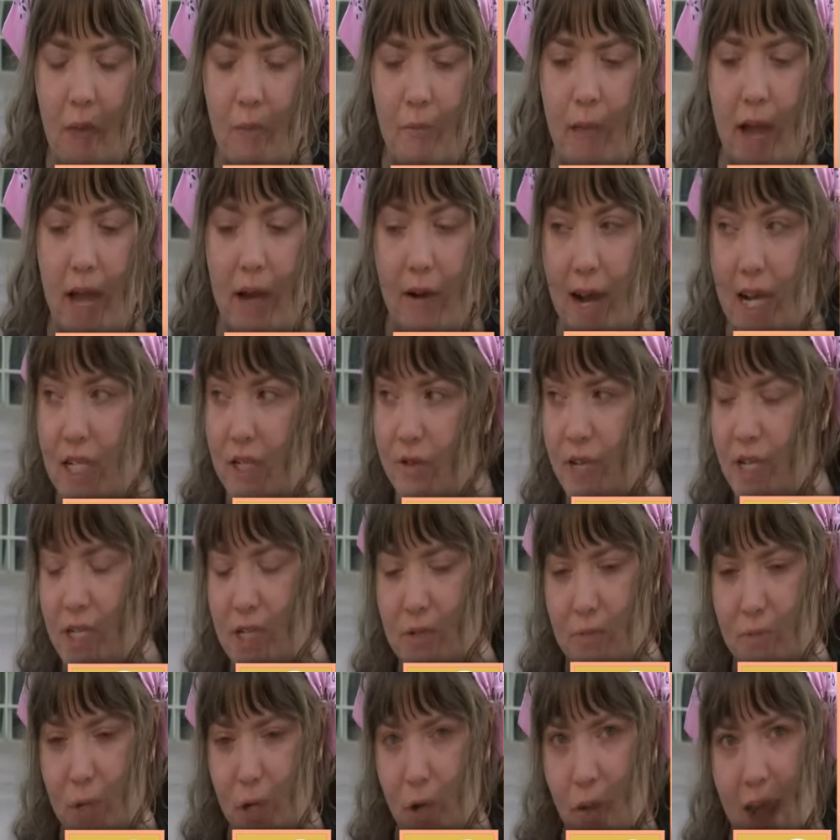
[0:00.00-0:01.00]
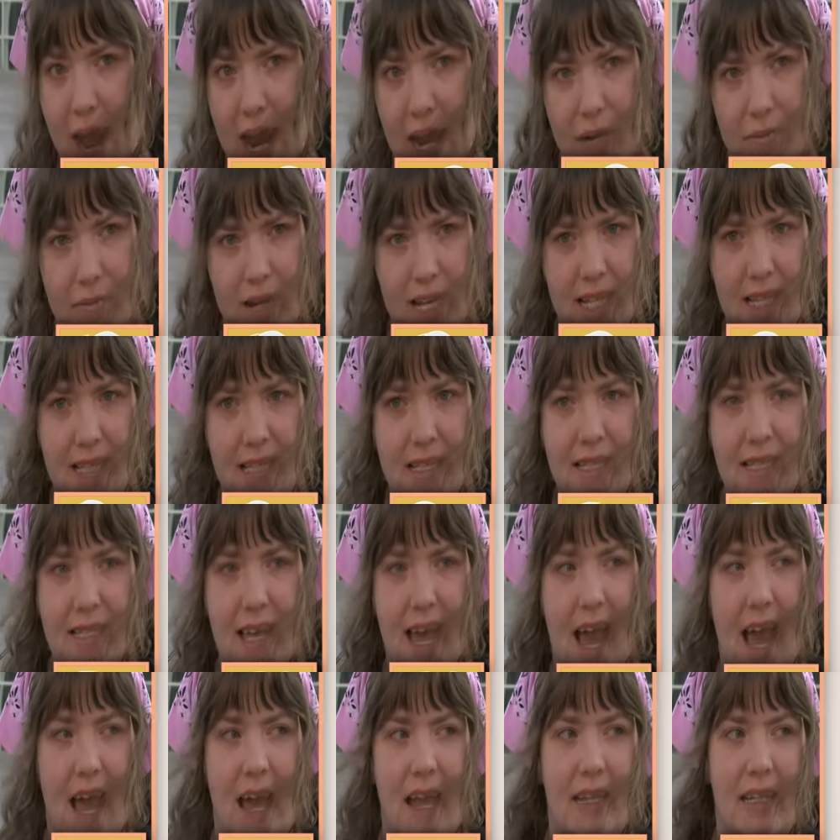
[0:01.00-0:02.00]
my graduation requirements
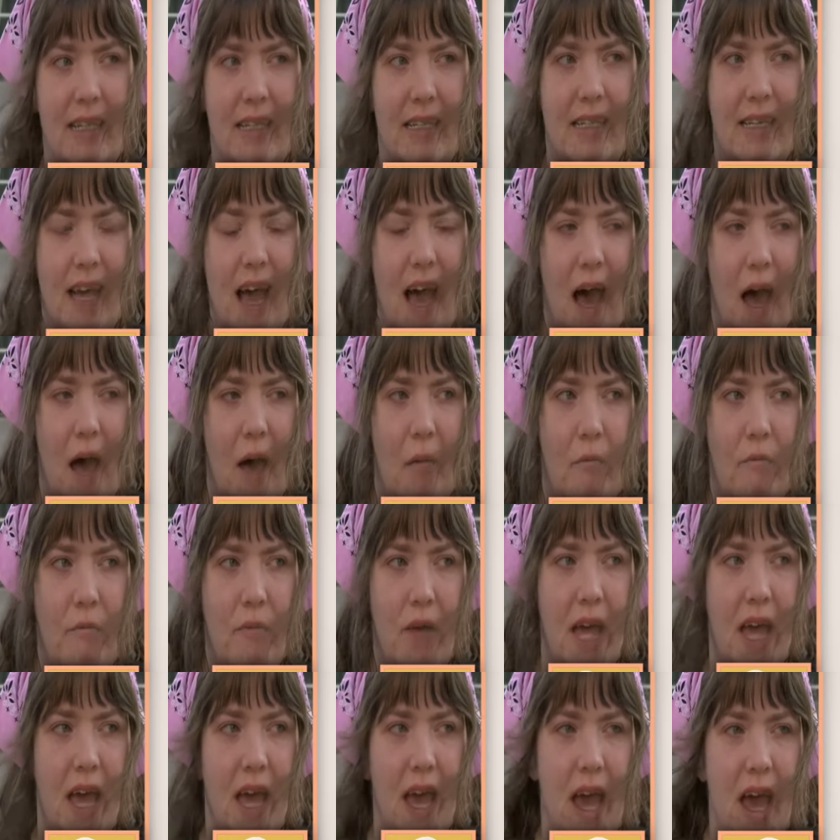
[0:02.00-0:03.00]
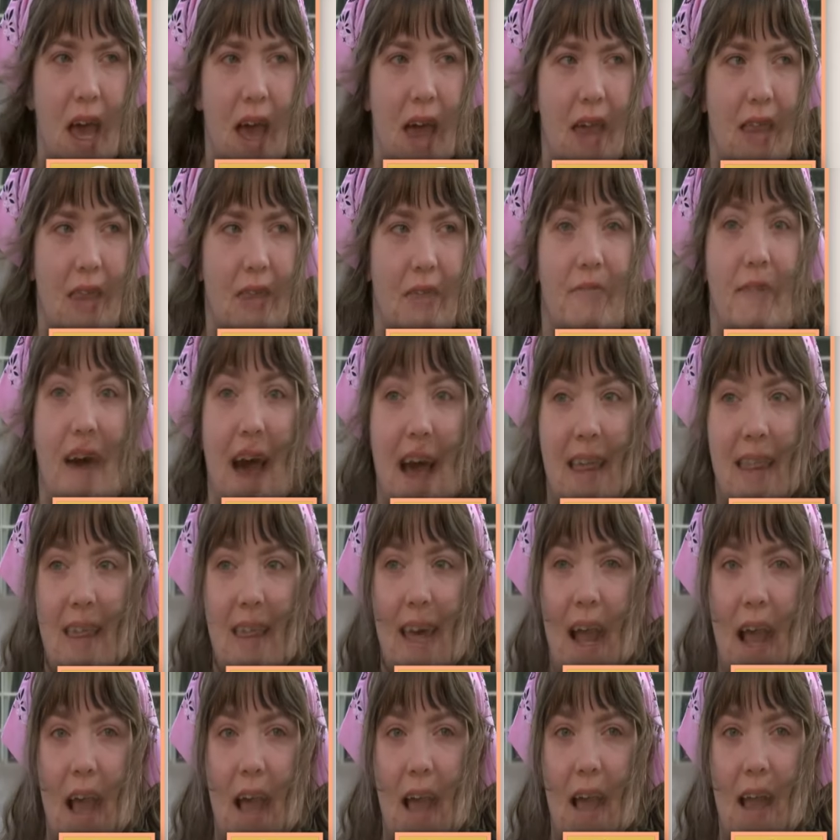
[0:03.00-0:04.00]
and the fact
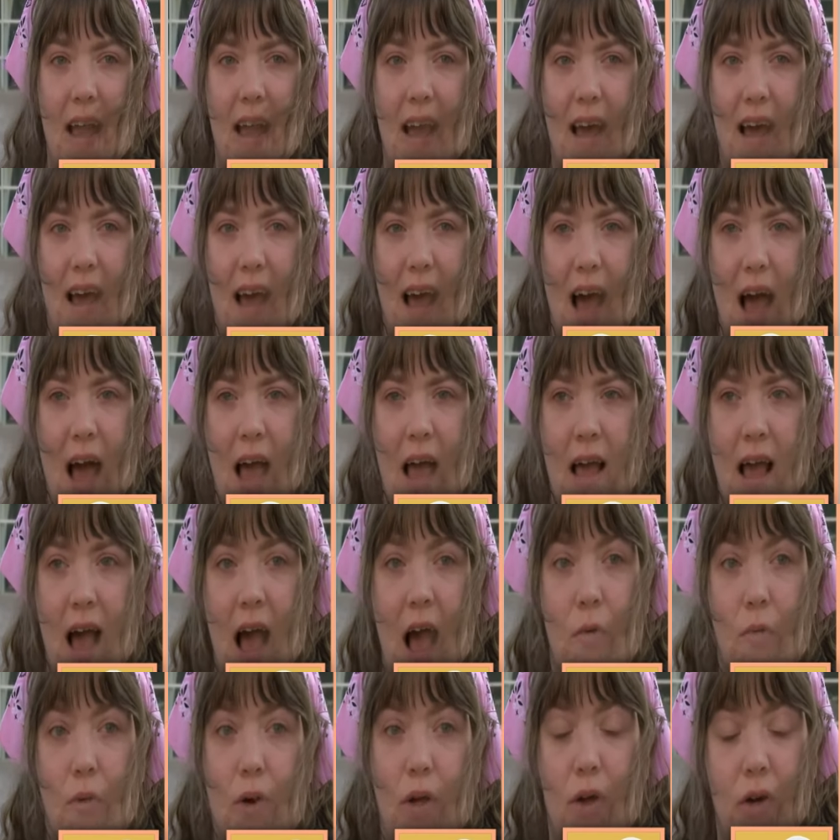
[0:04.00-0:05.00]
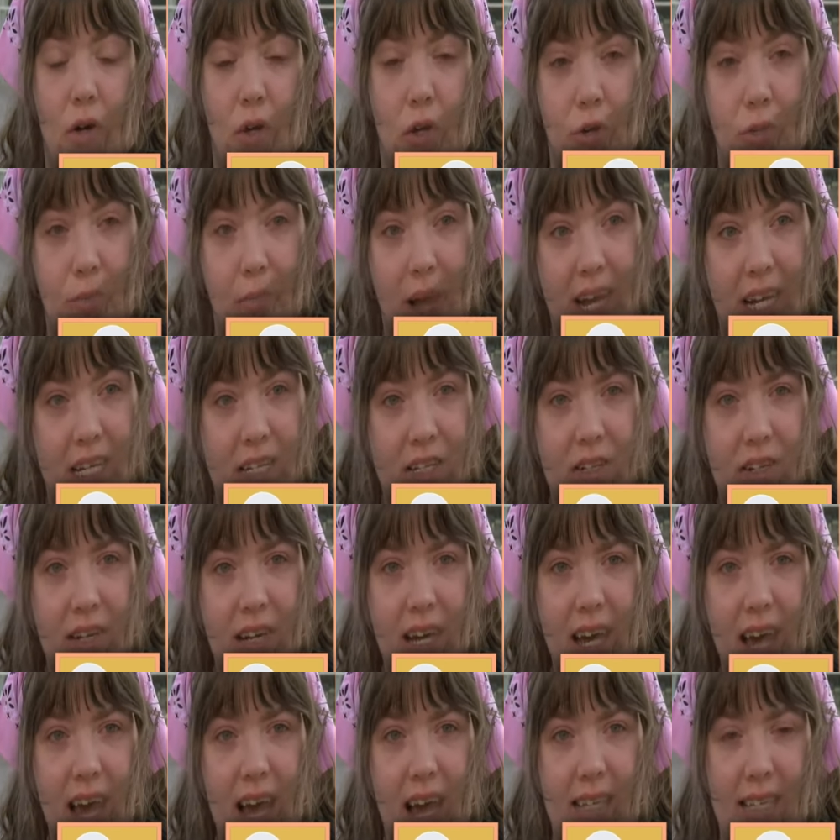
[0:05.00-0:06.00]
that I will earn my
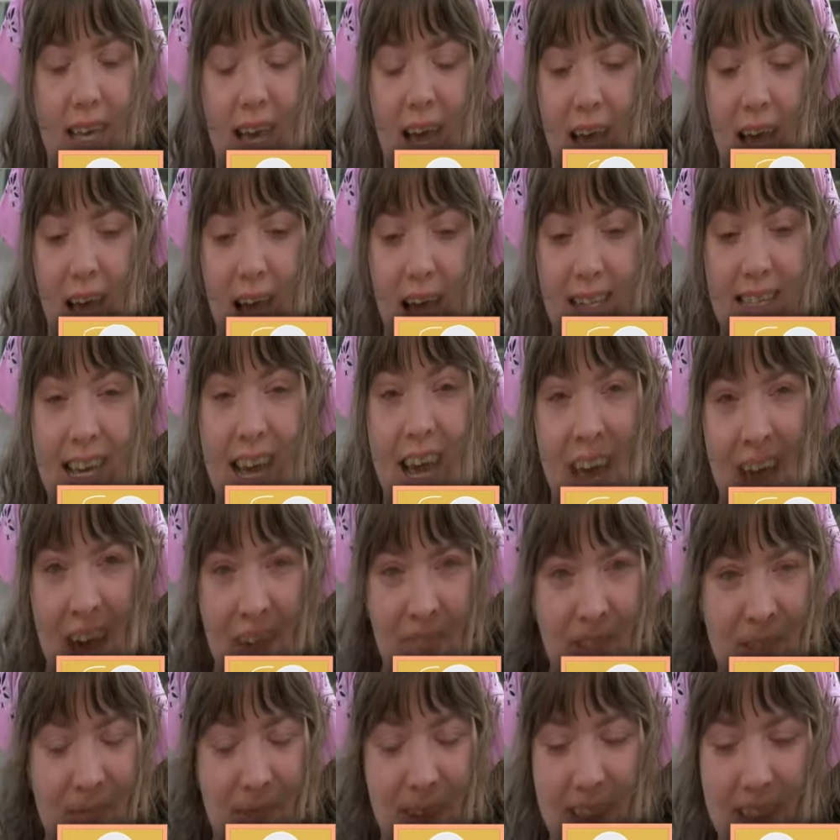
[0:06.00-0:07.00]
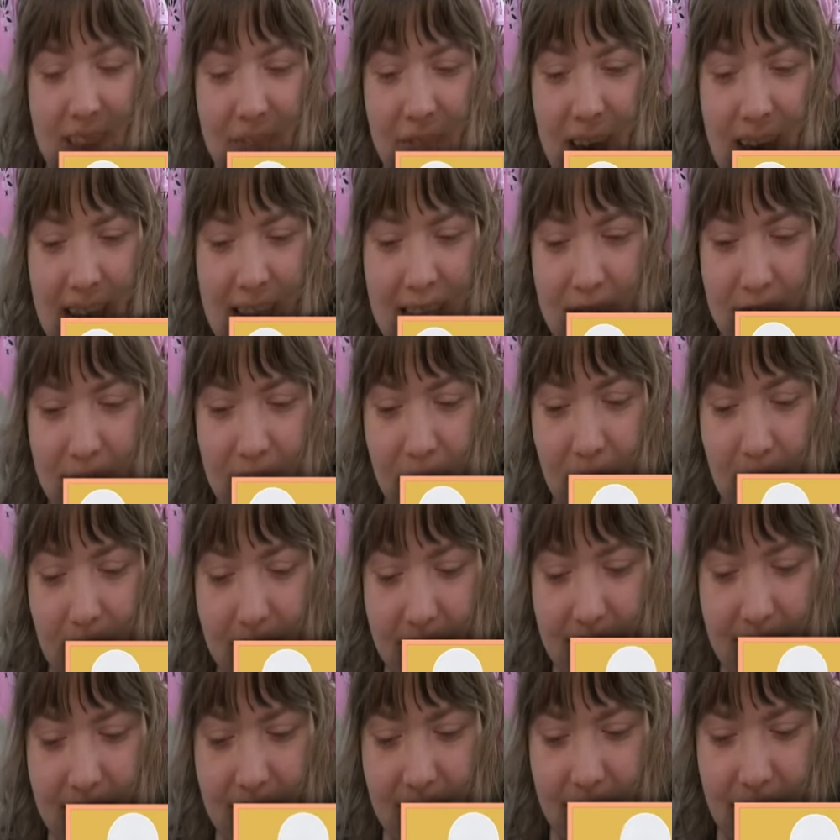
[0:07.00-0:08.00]
degree as I have spent the past 4
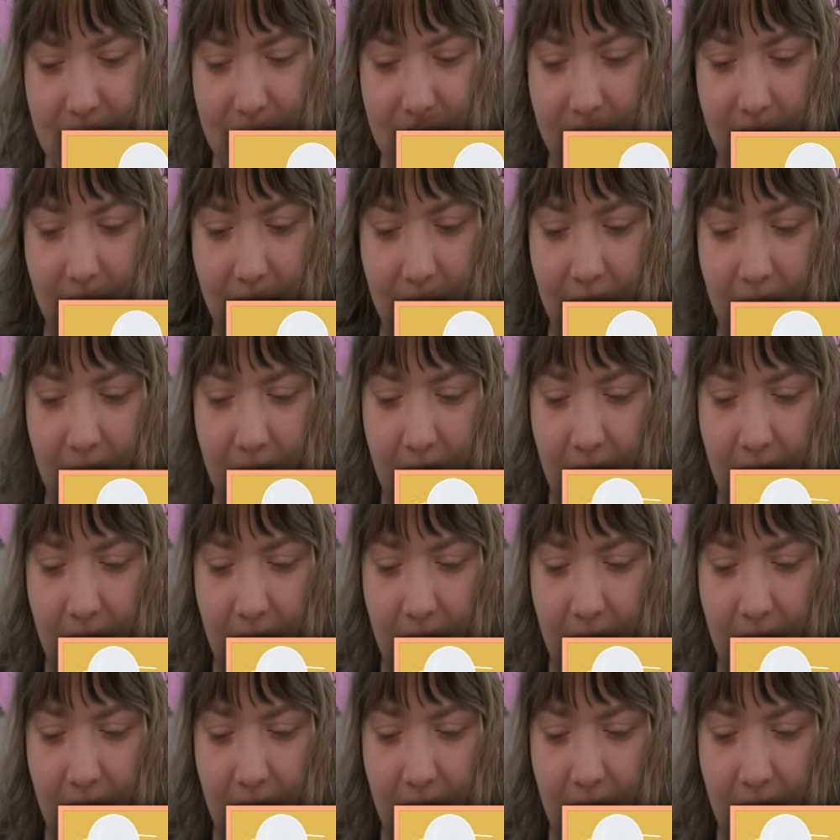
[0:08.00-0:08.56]
years doing.